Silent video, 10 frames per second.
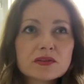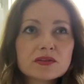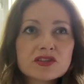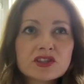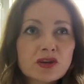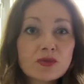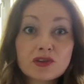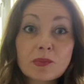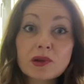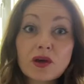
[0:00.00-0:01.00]
She knows
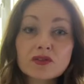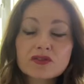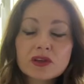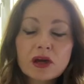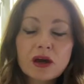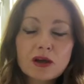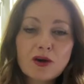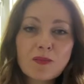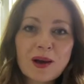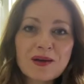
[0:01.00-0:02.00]
her plants. A lot
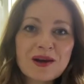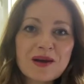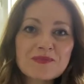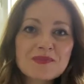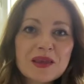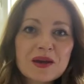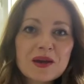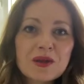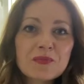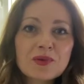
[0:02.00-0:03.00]
about
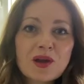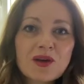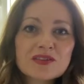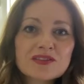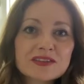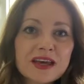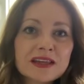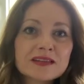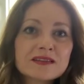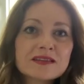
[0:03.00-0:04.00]
plants
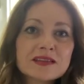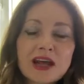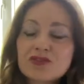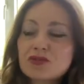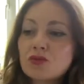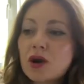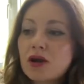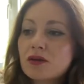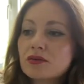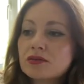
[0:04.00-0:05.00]
and the natural
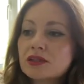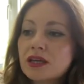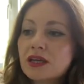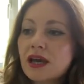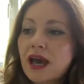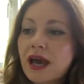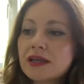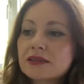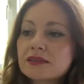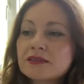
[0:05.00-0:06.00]
world
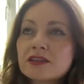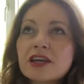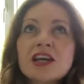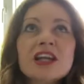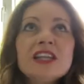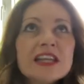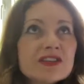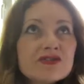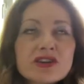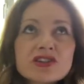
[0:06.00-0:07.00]
and
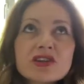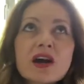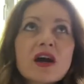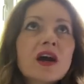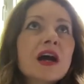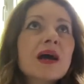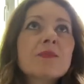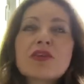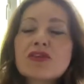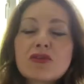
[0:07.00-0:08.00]
literature,
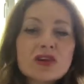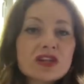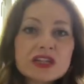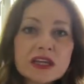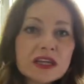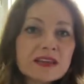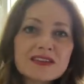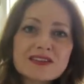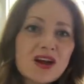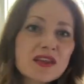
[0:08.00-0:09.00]
mythology.
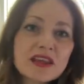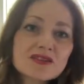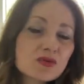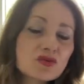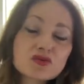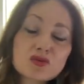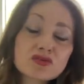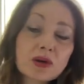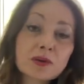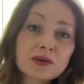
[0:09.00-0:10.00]
There's all sorts
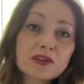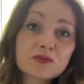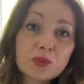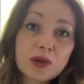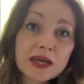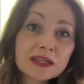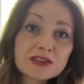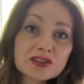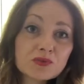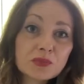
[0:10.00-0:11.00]
going on in this book, and it's
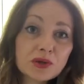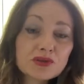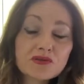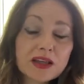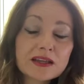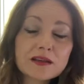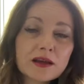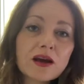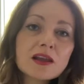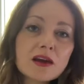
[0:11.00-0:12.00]
just beautiful. Like,
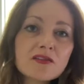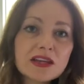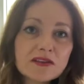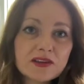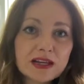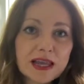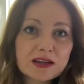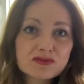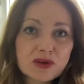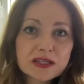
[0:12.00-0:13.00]
I love Olivia
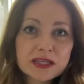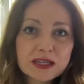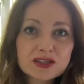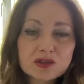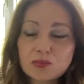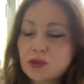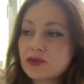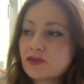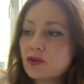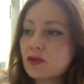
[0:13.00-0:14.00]
Lang's writing. It's just
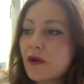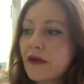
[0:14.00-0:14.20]
beautiful.